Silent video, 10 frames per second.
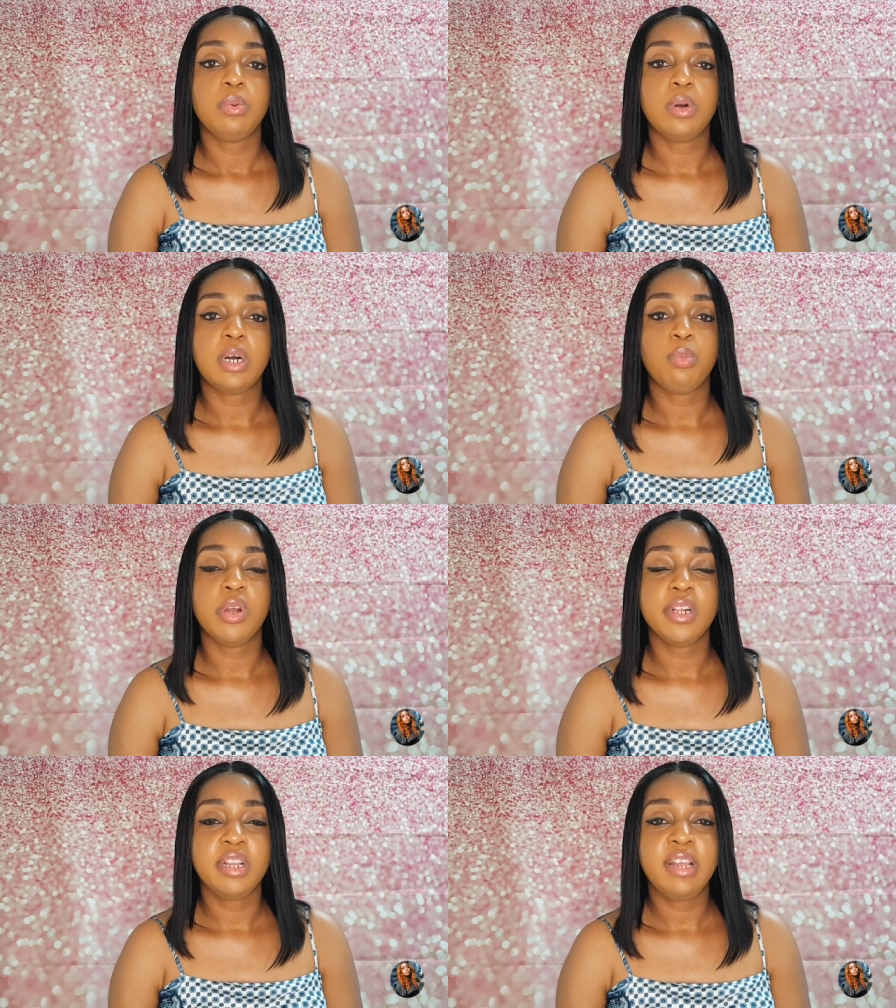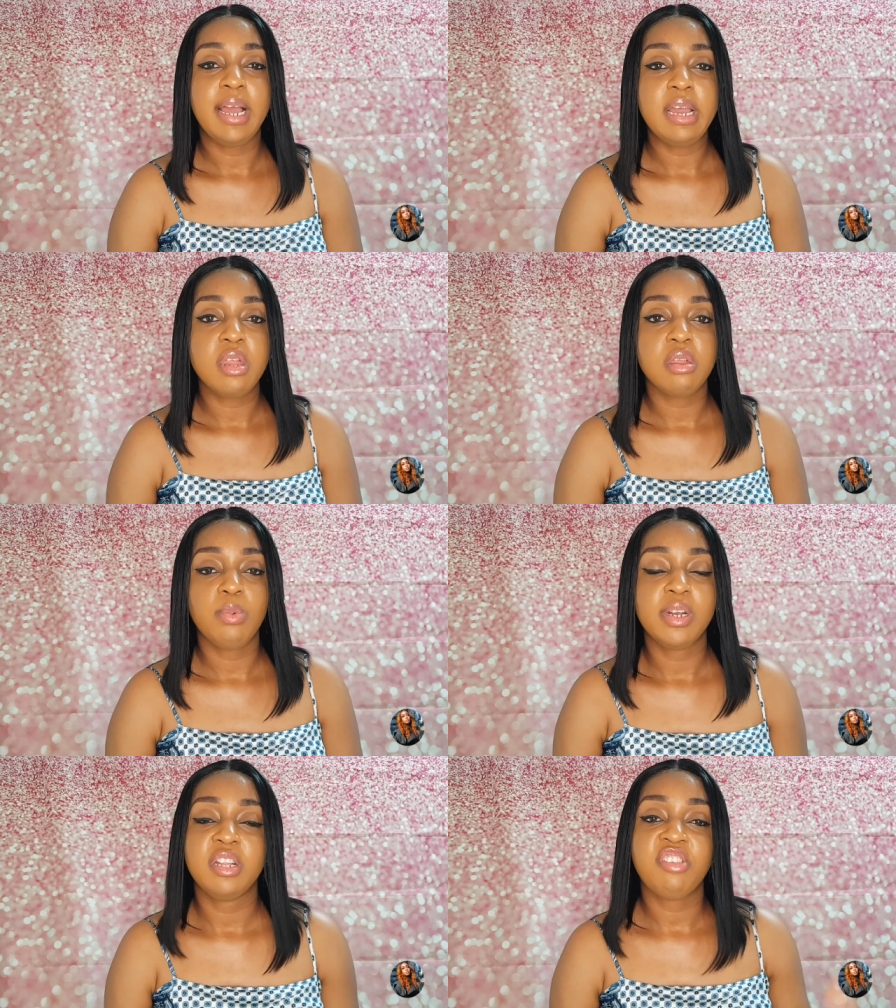um, one of the guys,
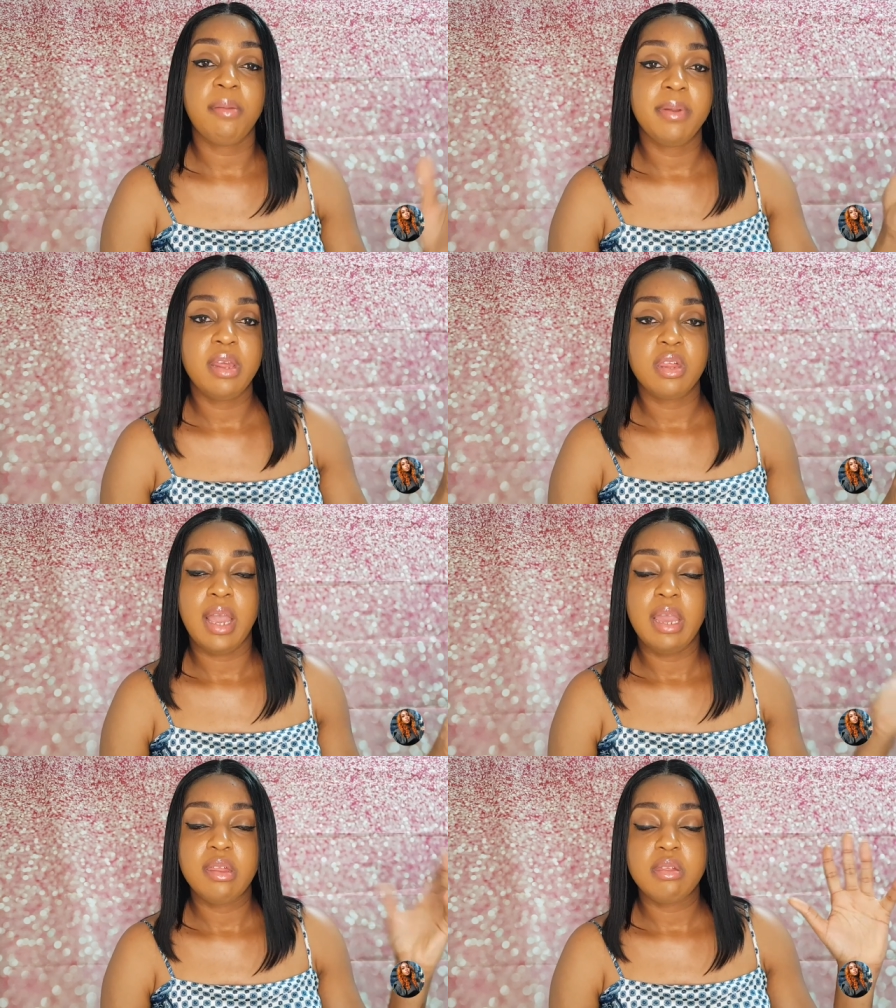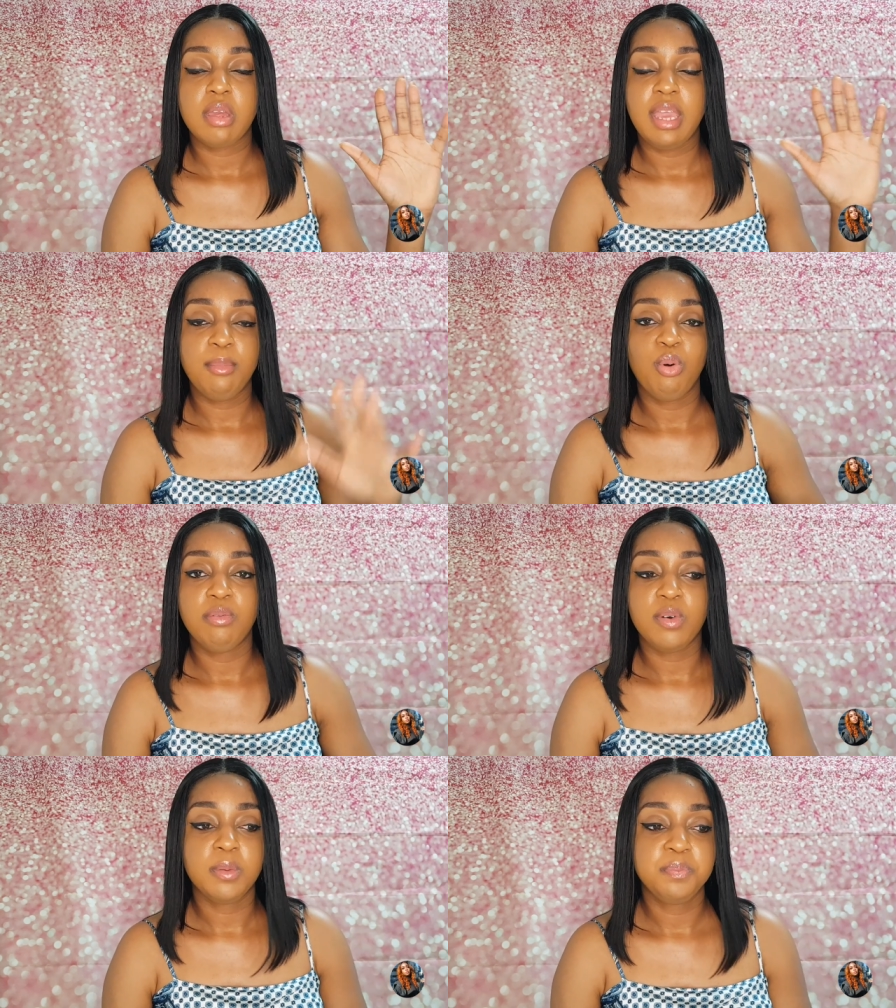one of the Japanese guys, came
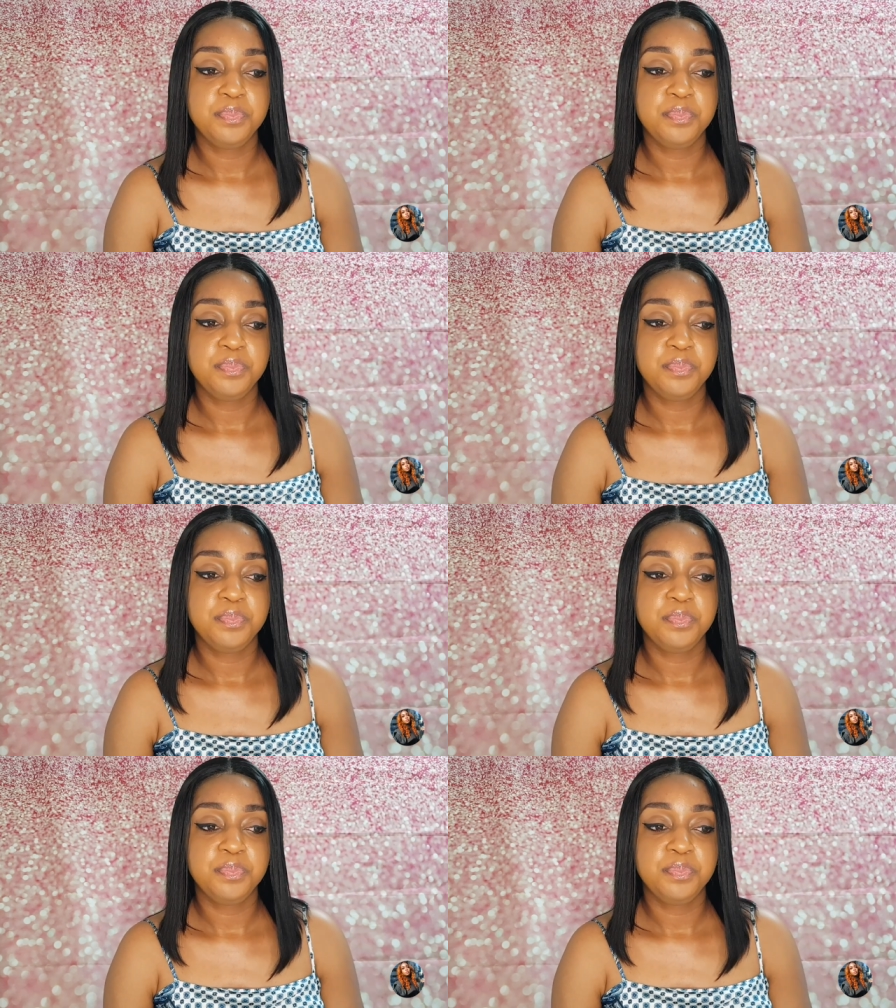over.